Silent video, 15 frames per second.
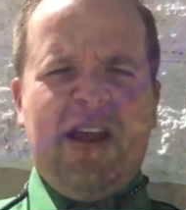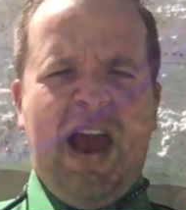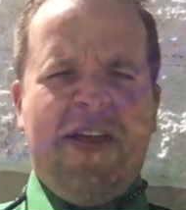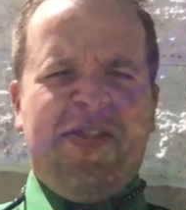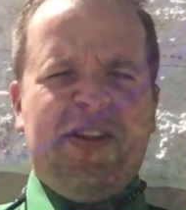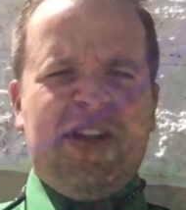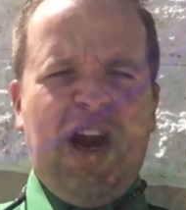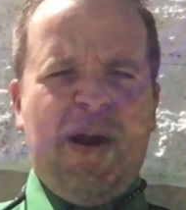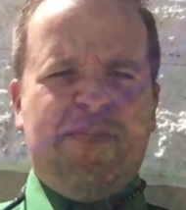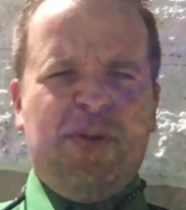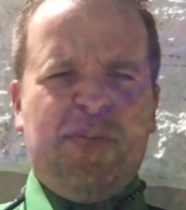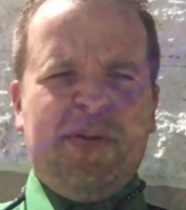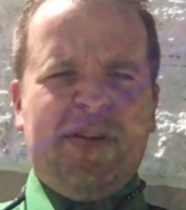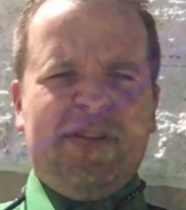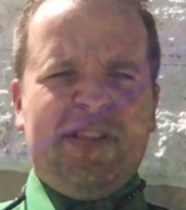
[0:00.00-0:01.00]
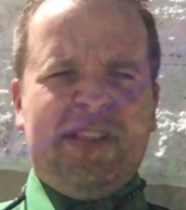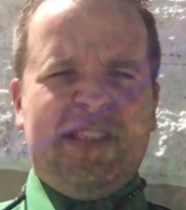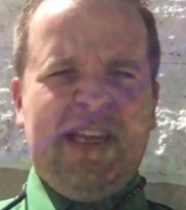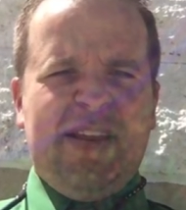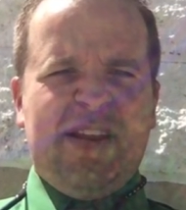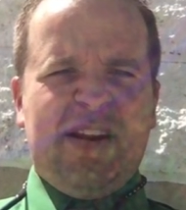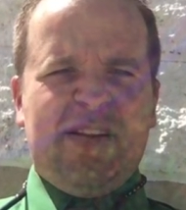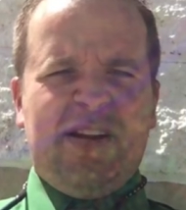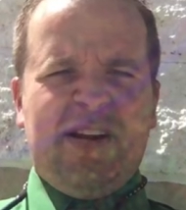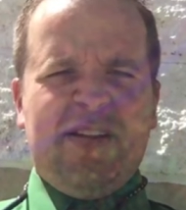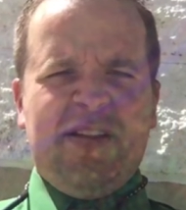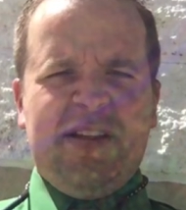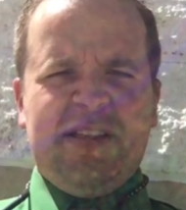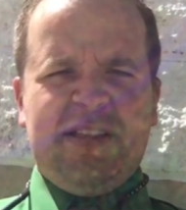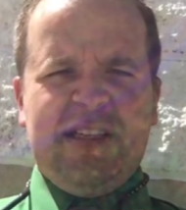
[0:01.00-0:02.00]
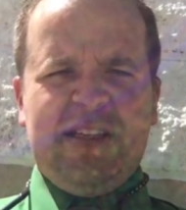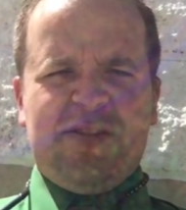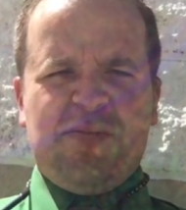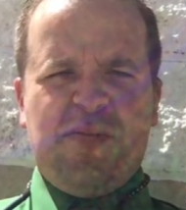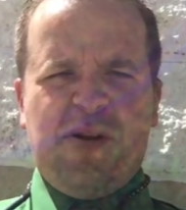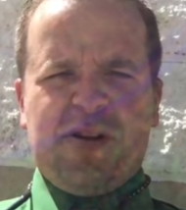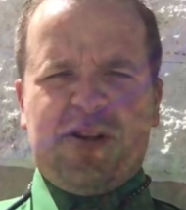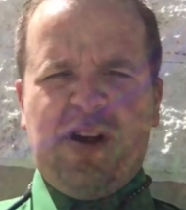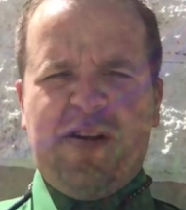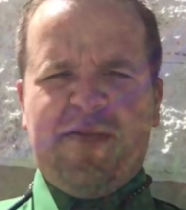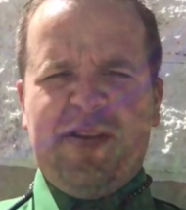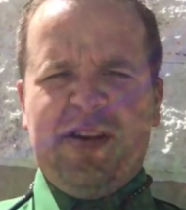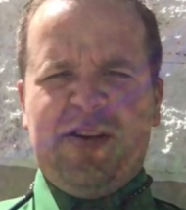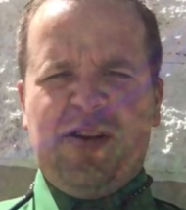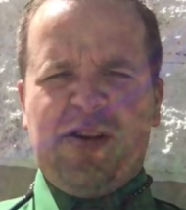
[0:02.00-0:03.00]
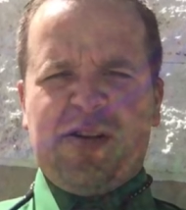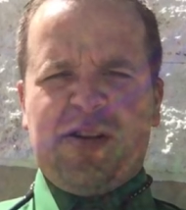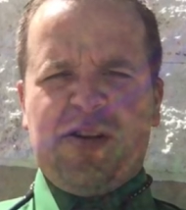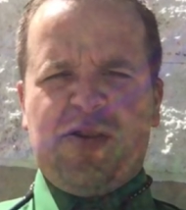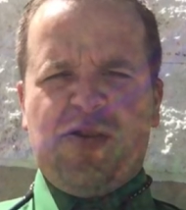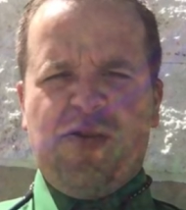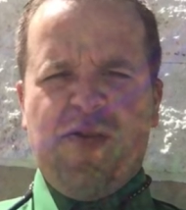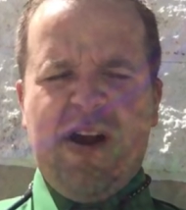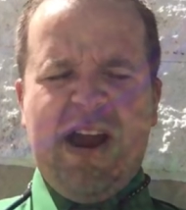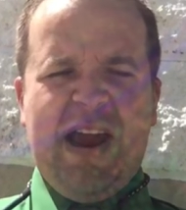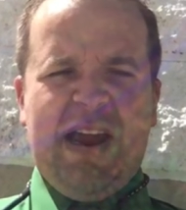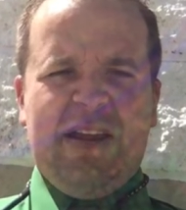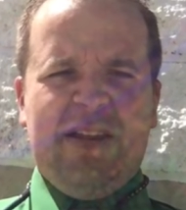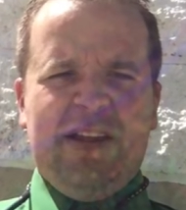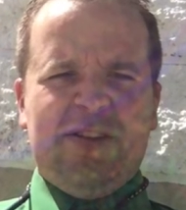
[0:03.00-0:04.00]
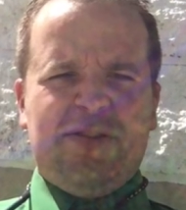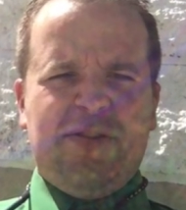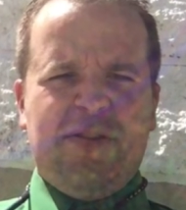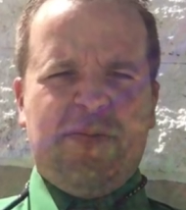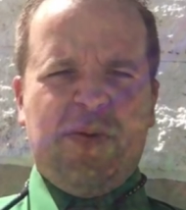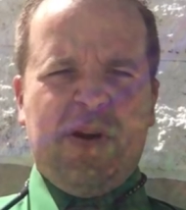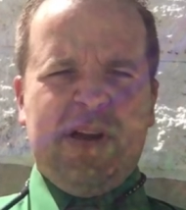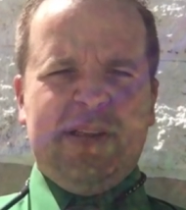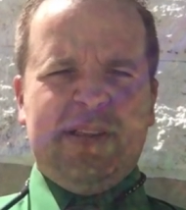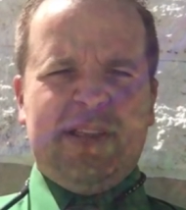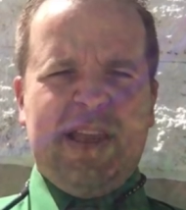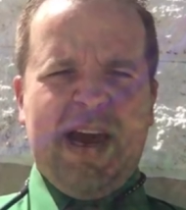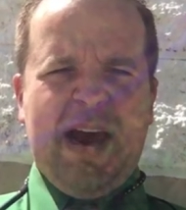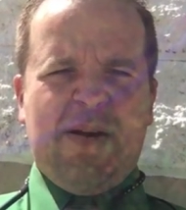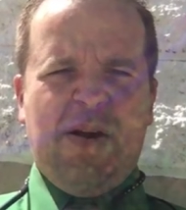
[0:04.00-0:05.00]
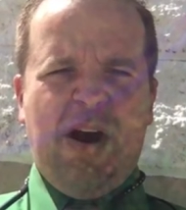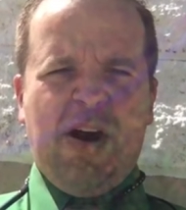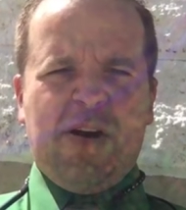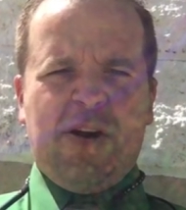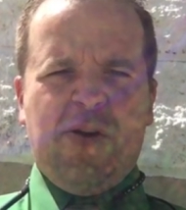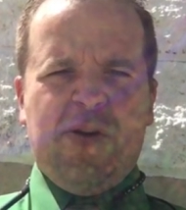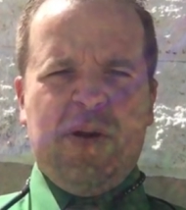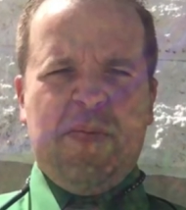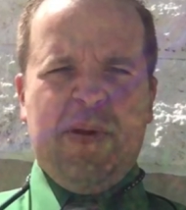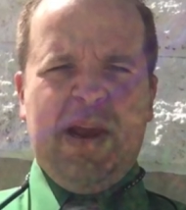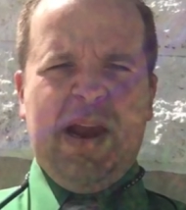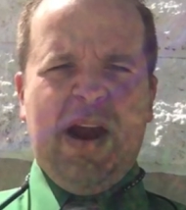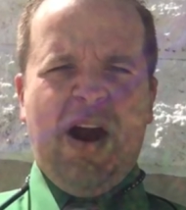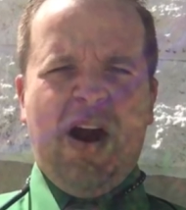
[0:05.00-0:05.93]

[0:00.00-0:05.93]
At the top, you'll be able to see that a lot of these things are marked off in dark gray. These are the ones that are going to be